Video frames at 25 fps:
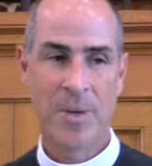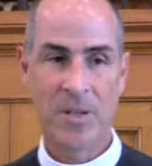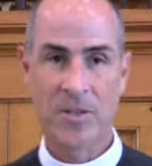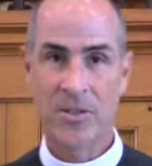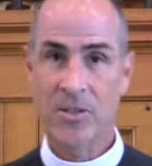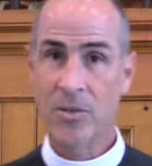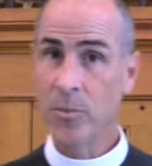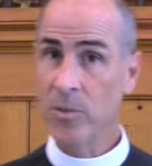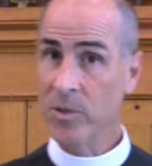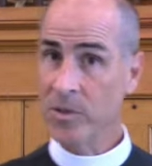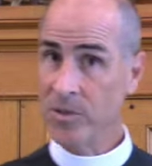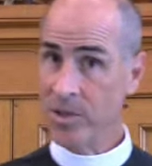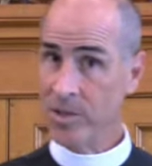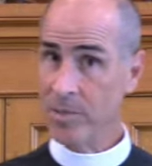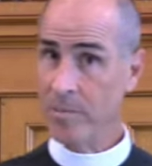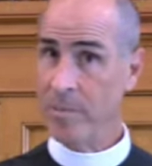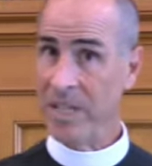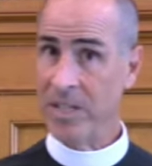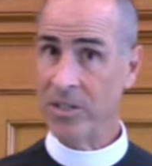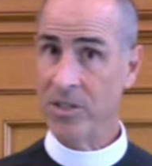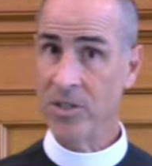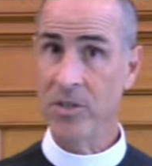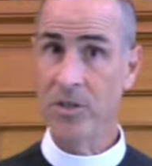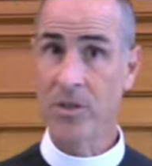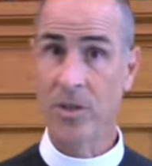So we'll just
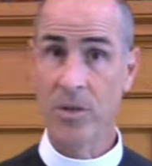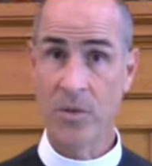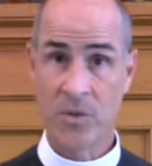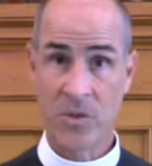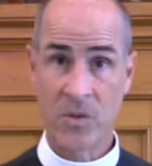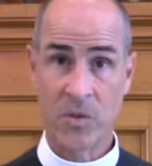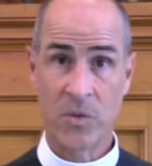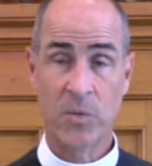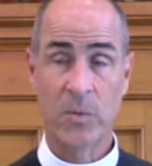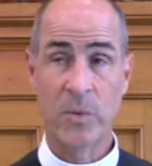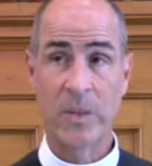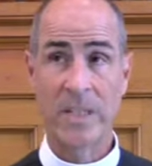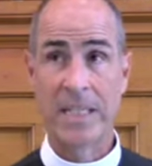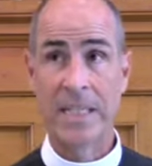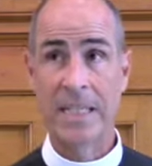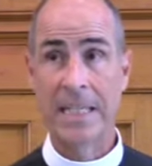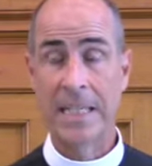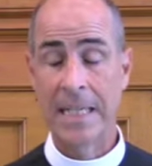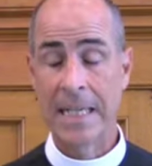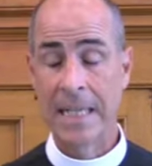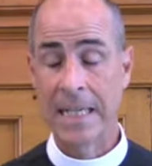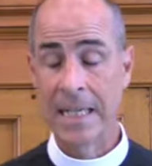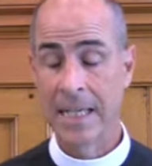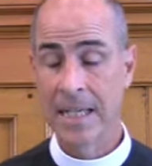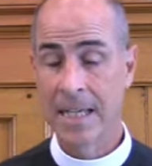mention those
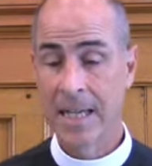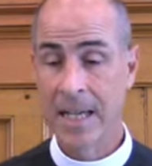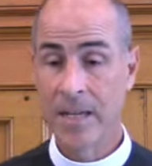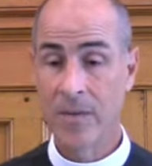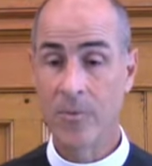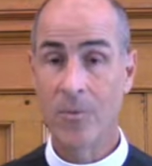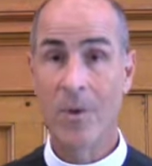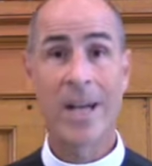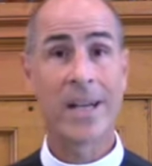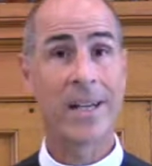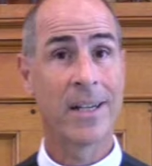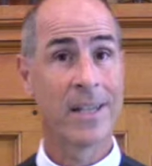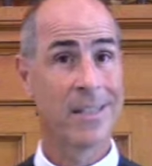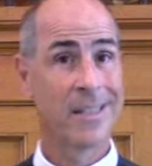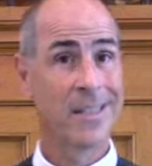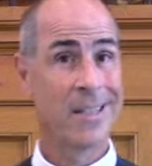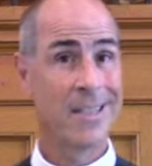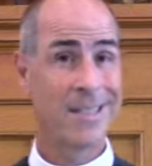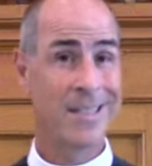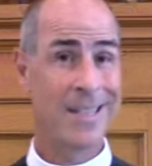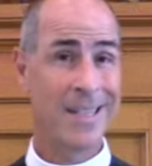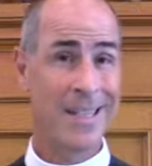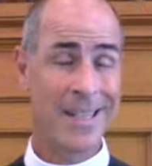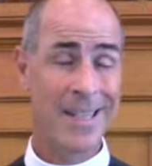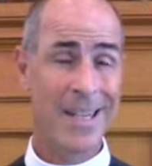three and
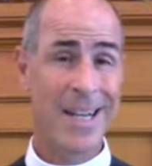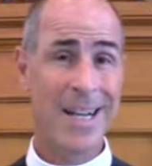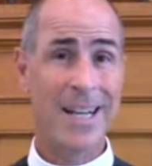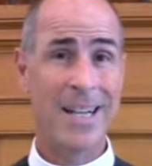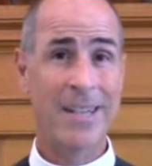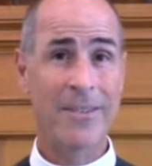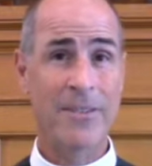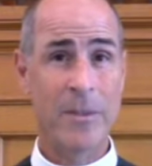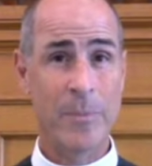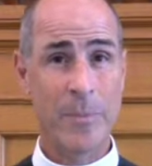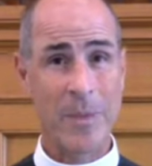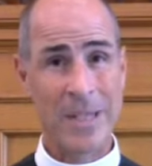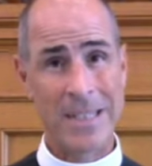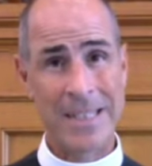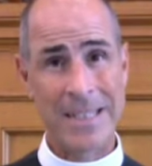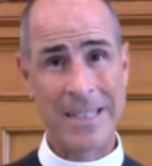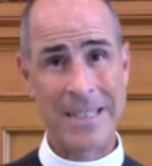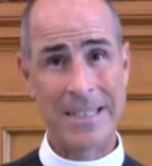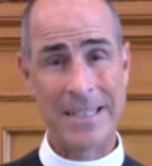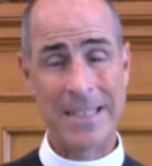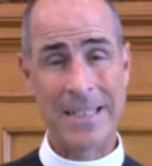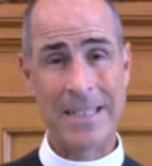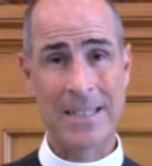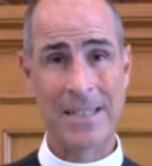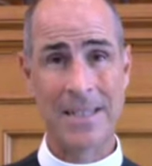recognize that not everybody
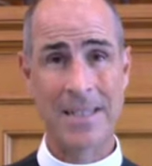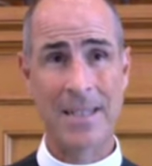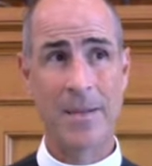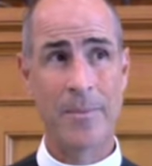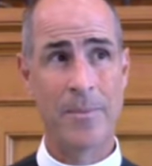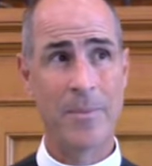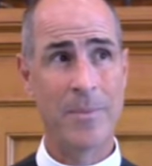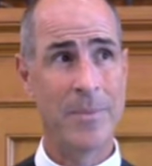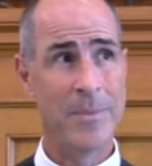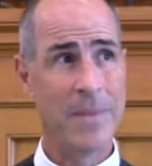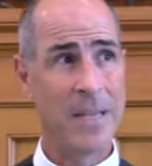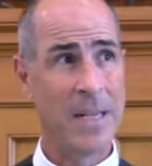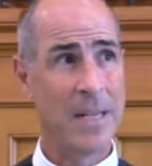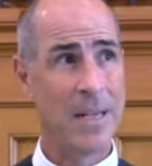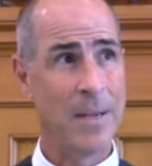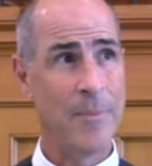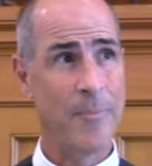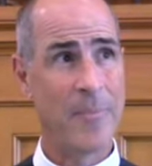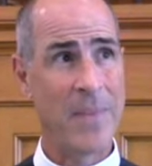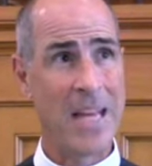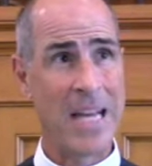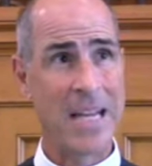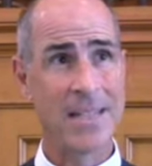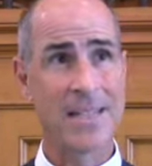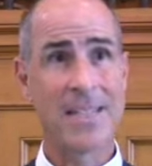sees them
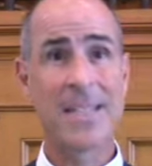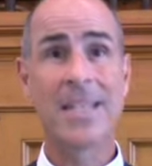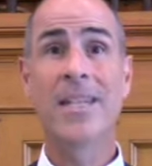as